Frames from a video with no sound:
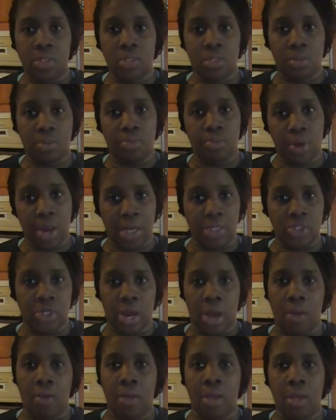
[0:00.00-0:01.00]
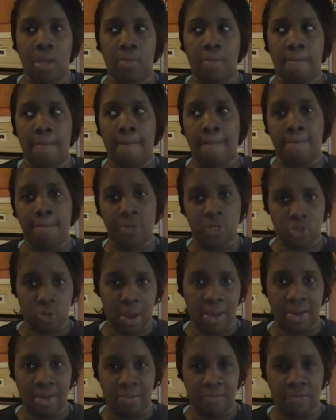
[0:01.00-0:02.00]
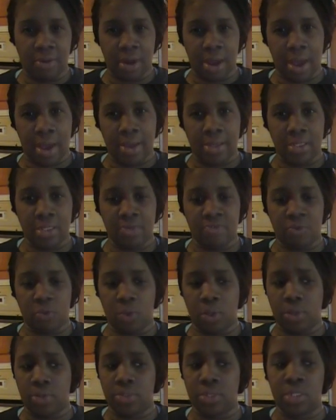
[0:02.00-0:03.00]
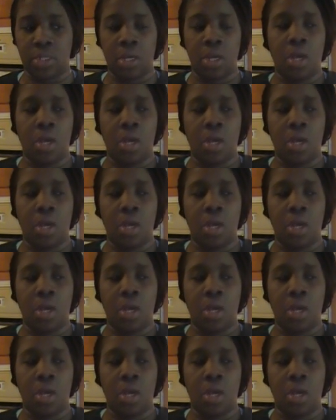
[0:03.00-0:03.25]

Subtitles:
to branch out and try different kinds of oils.